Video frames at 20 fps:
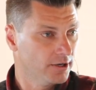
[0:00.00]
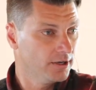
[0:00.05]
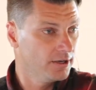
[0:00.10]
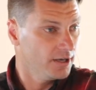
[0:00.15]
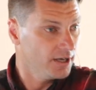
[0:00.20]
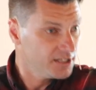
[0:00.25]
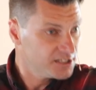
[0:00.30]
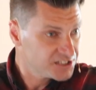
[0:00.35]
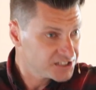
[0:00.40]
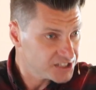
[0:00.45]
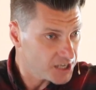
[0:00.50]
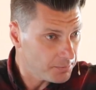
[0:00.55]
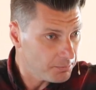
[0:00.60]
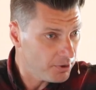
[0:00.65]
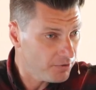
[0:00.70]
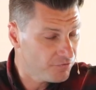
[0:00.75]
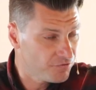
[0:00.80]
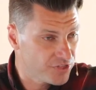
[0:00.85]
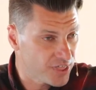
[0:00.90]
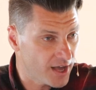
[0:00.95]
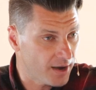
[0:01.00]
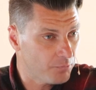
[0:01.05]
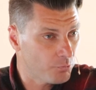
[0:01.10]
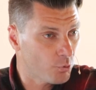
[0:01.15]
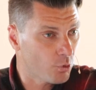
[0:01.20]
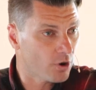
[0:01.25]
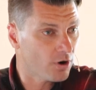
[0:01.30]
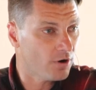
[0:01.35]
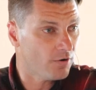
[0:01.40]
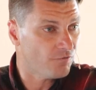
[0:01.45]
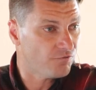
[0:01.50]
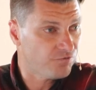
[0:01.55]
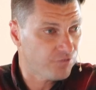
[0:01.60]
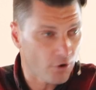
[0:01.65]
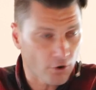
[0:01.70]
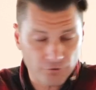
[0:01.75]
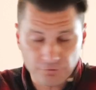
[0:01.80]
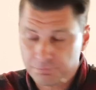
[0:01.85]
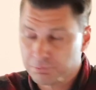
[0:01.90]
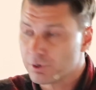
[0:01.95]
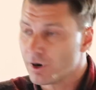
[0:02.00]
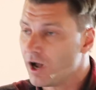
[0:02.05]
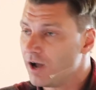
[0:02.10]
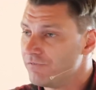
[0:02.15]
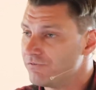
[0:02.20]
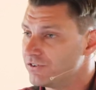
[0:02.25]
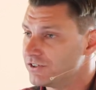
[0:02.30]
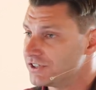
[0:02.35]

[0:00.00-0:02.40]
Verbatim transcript: And some of them were false prophets,